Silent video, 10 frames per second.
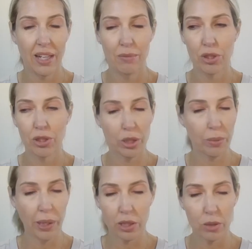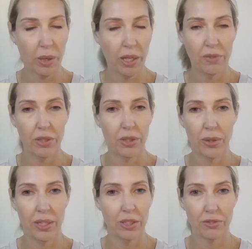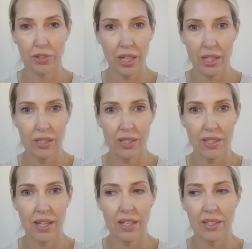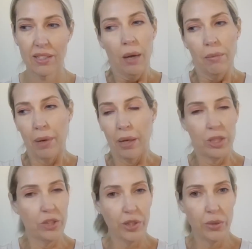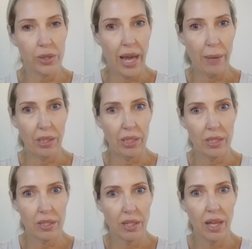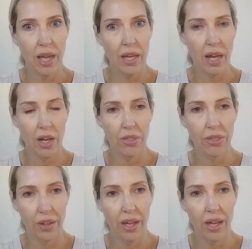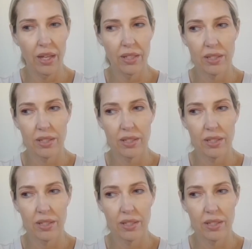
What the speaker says: sure your parents are proud of you and your friends. And my wish for you is happiness and health. And